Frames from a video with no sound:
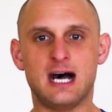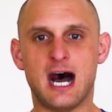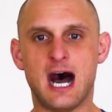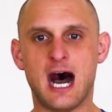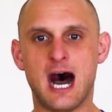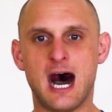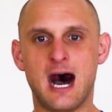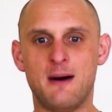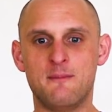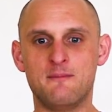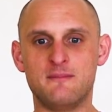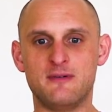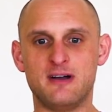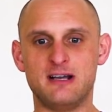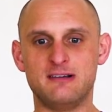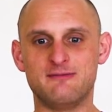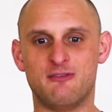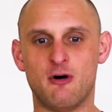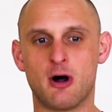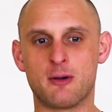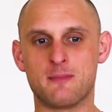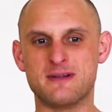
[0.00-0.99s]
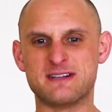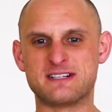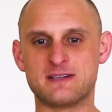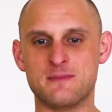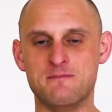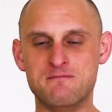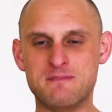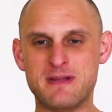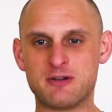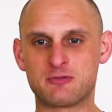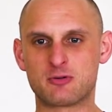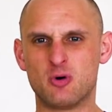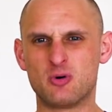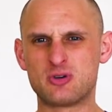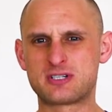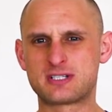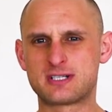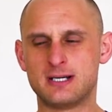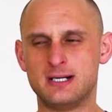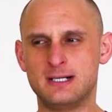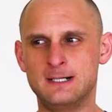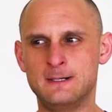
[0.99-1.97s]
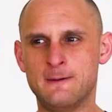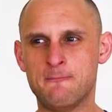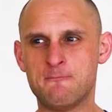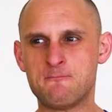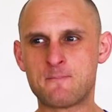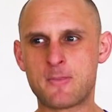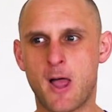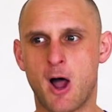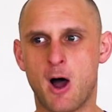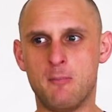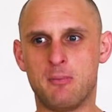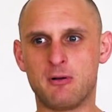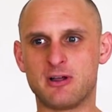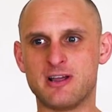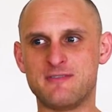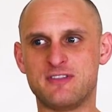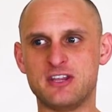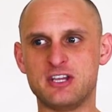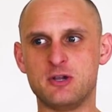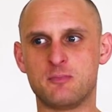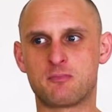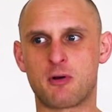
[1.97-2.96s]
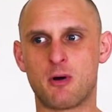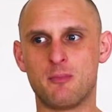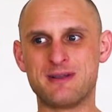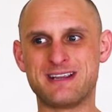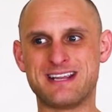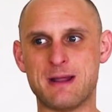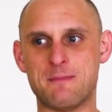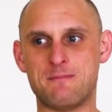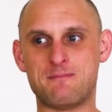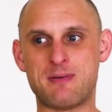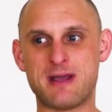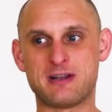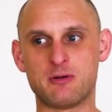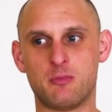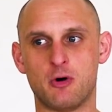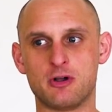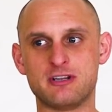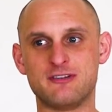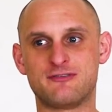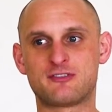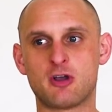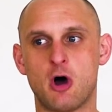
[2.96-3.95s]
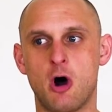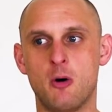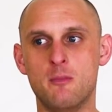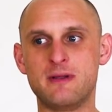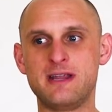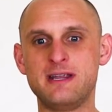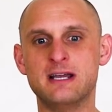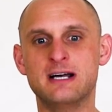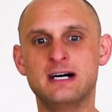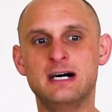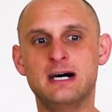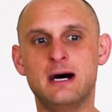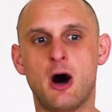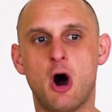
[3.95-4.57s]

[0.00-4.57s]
um, vitamins and minerals, I believe that you probably get better what you've told me.